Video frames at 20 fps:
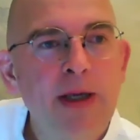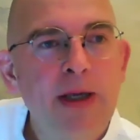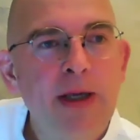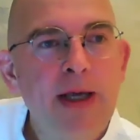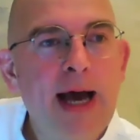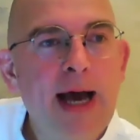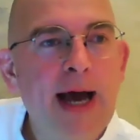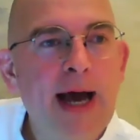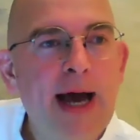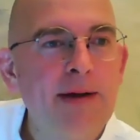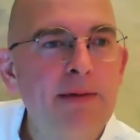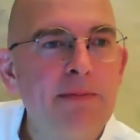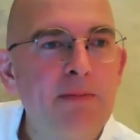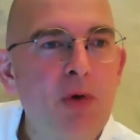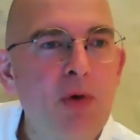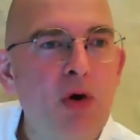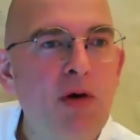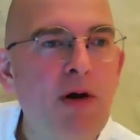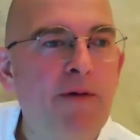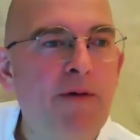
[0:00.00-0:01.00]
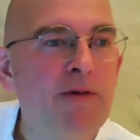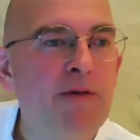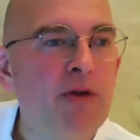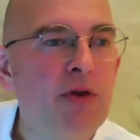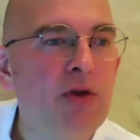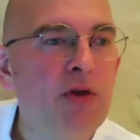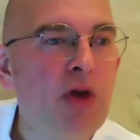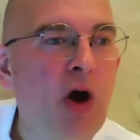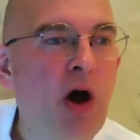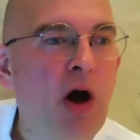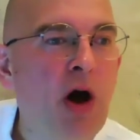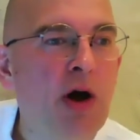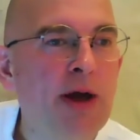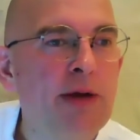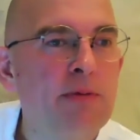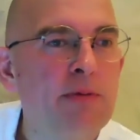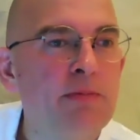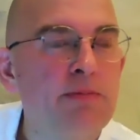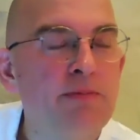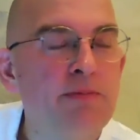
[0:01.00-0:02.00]
And more often than not,
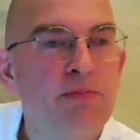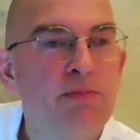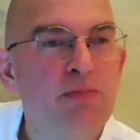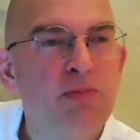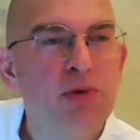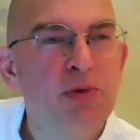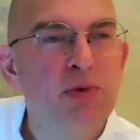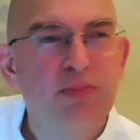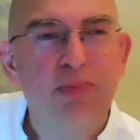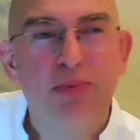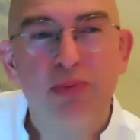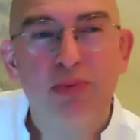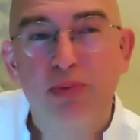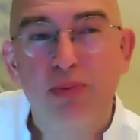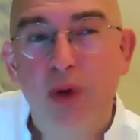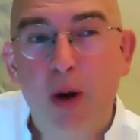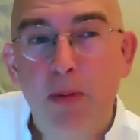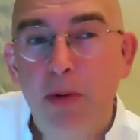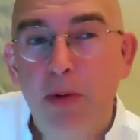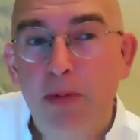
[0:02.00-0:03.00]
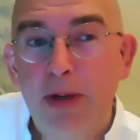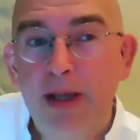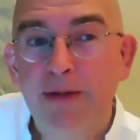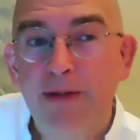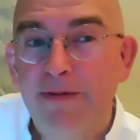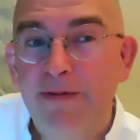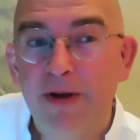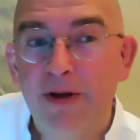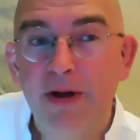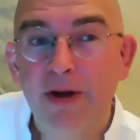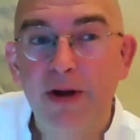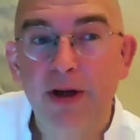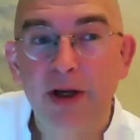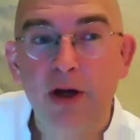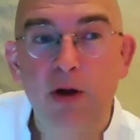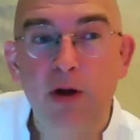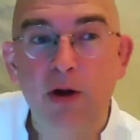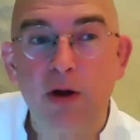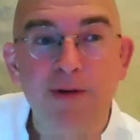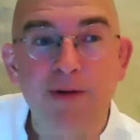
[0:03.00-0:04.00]
it was probably for
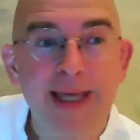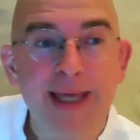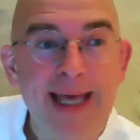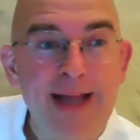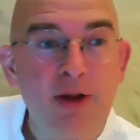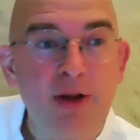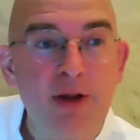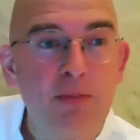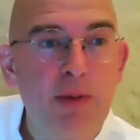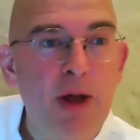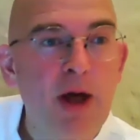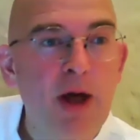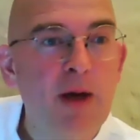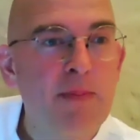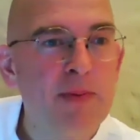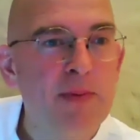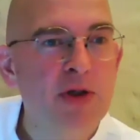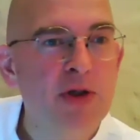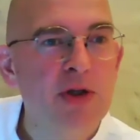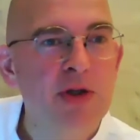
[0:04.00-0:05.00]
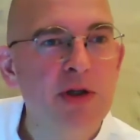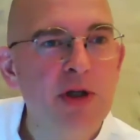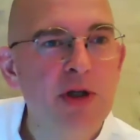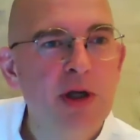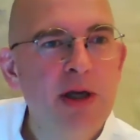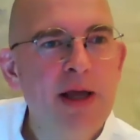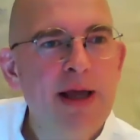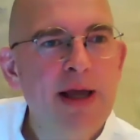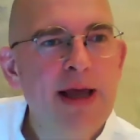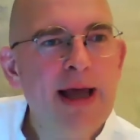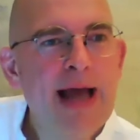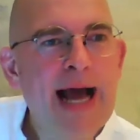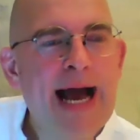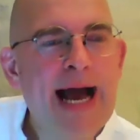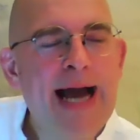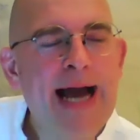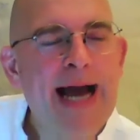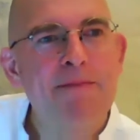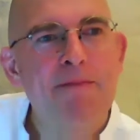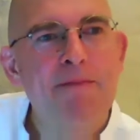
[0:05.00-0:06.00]
guilt purposes. I
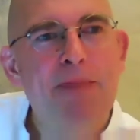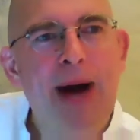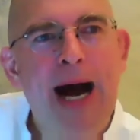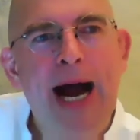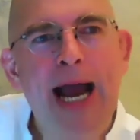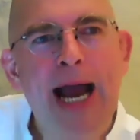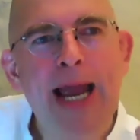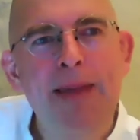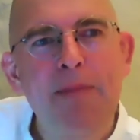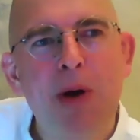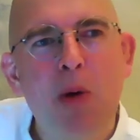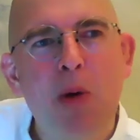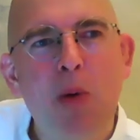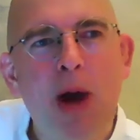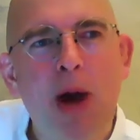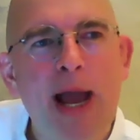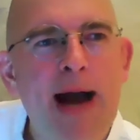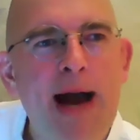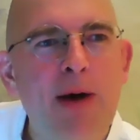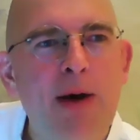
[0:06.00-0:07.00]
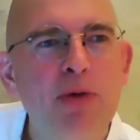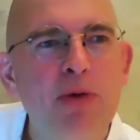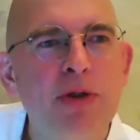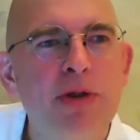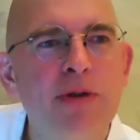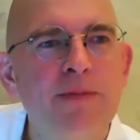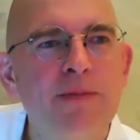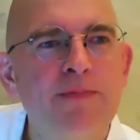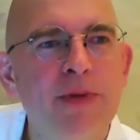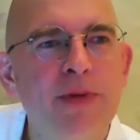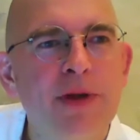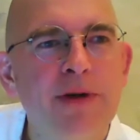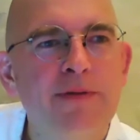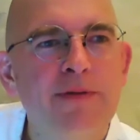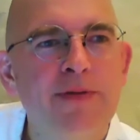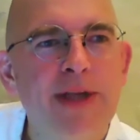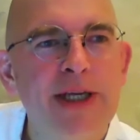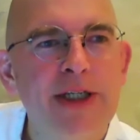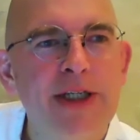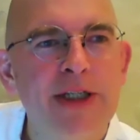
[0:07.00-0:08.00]
can buy my way out
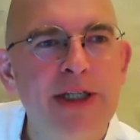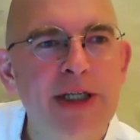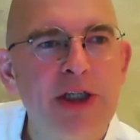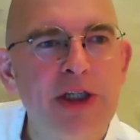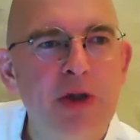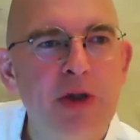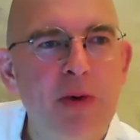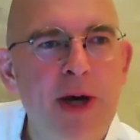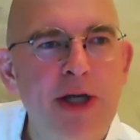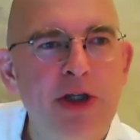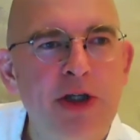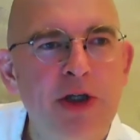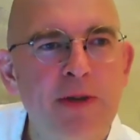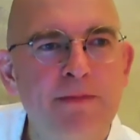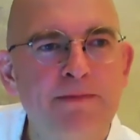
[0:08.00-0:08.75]
of this situation.